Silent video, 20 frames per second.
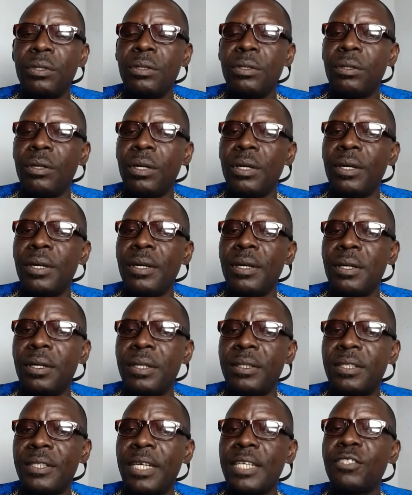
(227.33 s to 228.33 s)
a
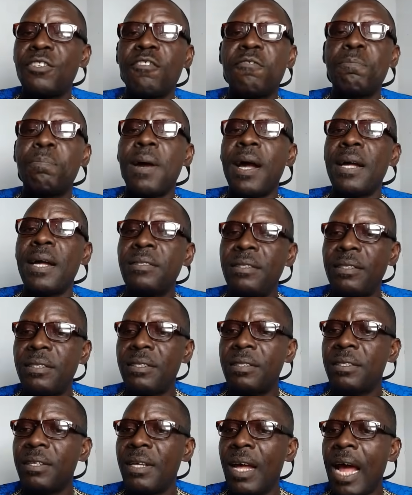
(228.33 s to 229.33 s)
set of
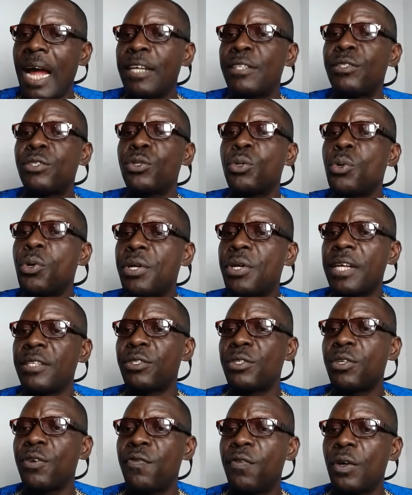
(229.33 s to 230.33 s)
pants, and so on and
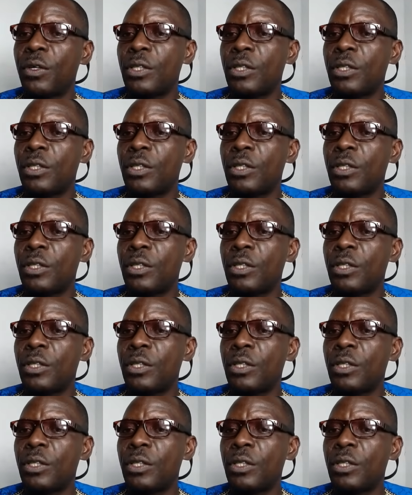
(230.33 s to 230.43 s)
so forth.